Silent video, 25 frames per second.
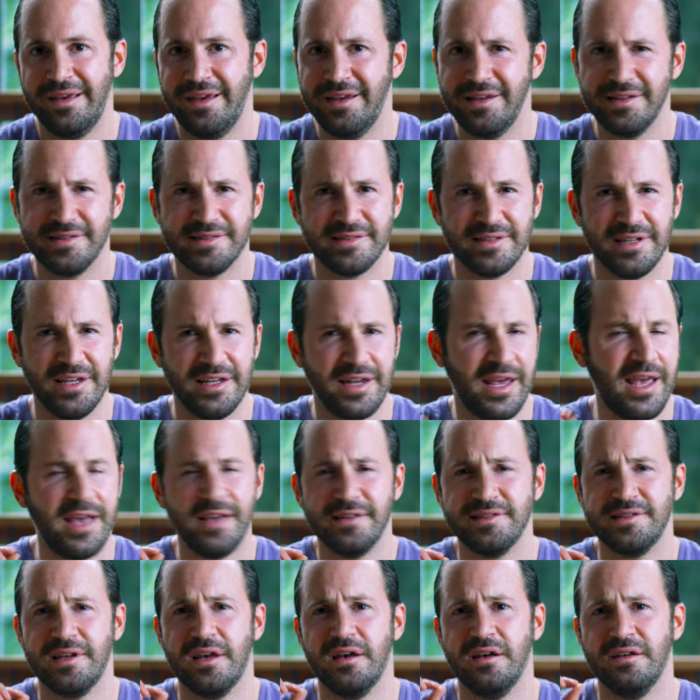is it
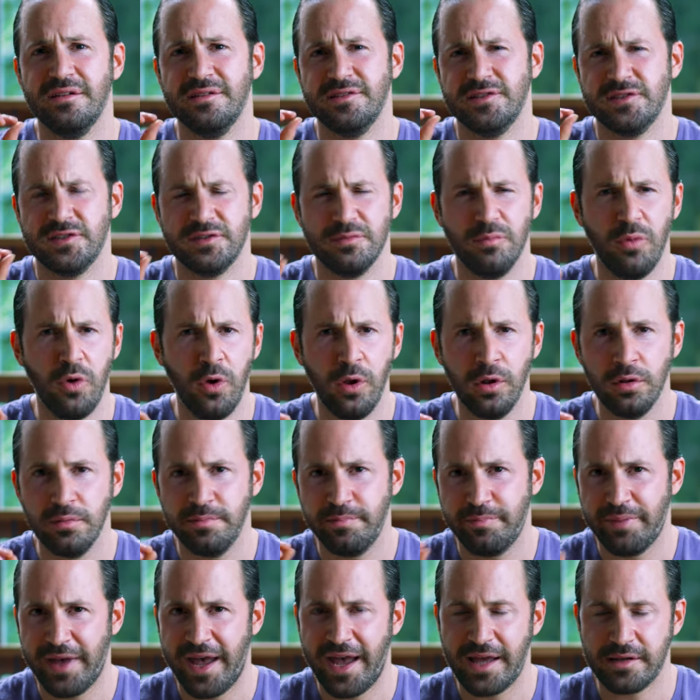has a small
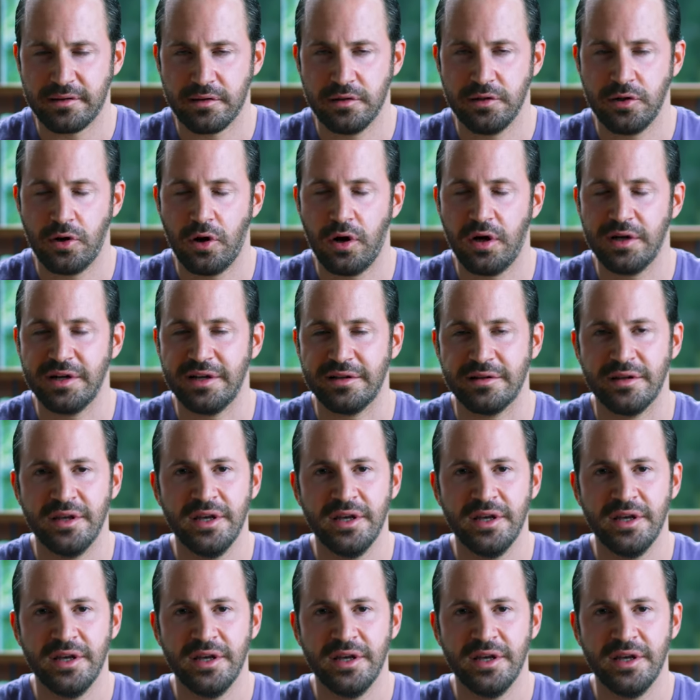pattern on it.